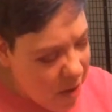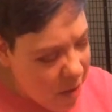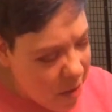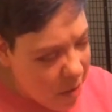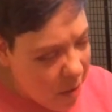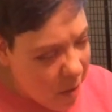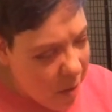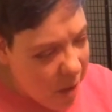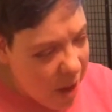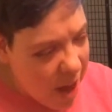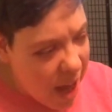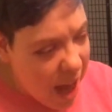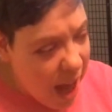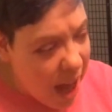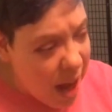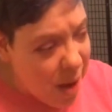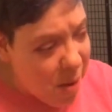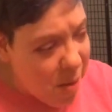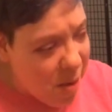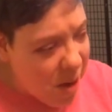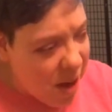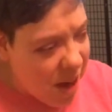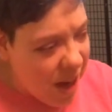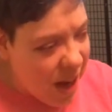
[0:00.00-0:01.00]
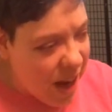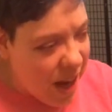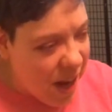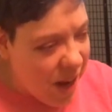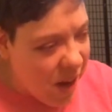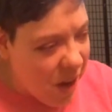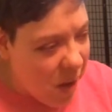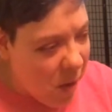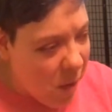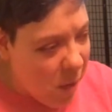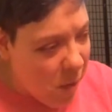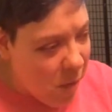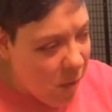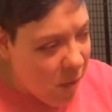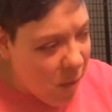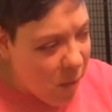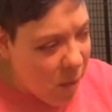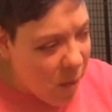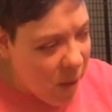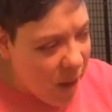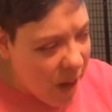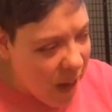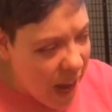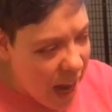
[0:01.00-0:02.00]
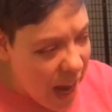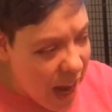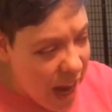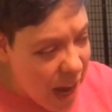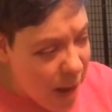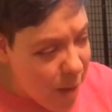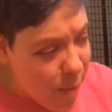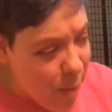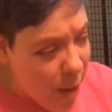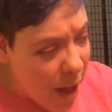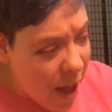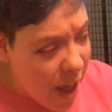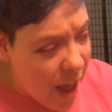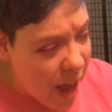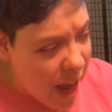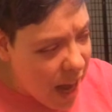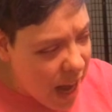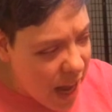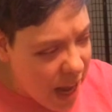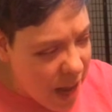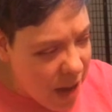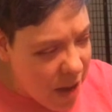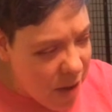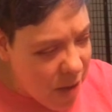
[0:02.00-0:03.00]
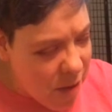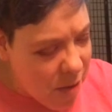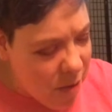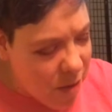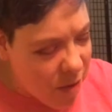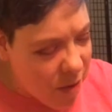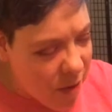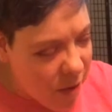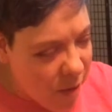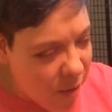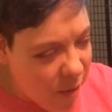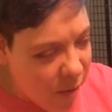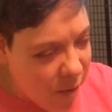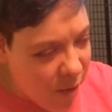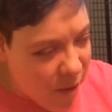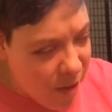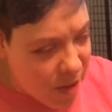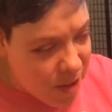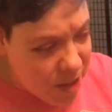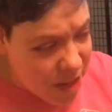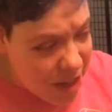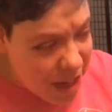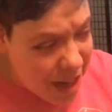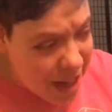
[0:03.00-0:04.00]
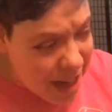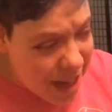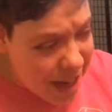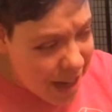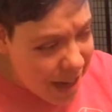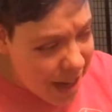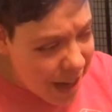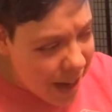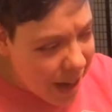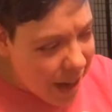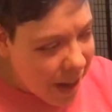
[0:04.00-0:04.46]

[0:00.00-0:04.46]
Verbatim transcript: So again, we're going to go from the Naked palette and use Virgin,